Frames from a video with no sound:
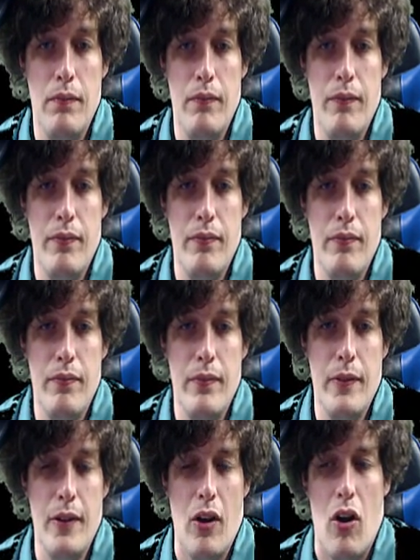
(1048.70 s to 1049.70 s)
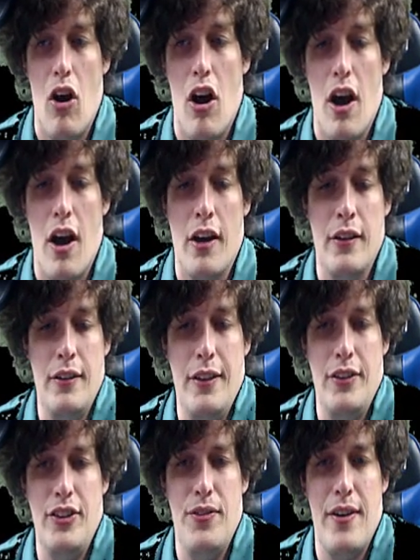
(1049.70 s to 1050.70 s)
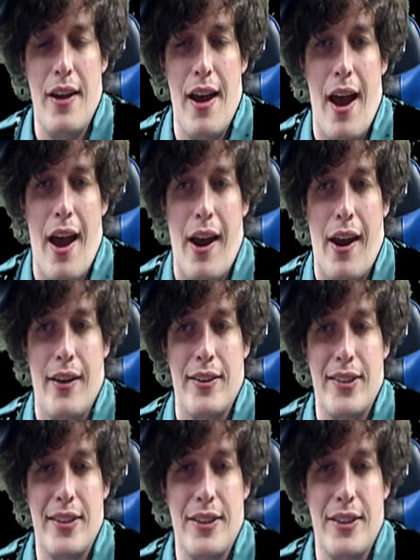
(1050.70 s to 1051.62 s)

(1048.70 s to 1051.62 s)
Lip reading: Aww, you're too nice.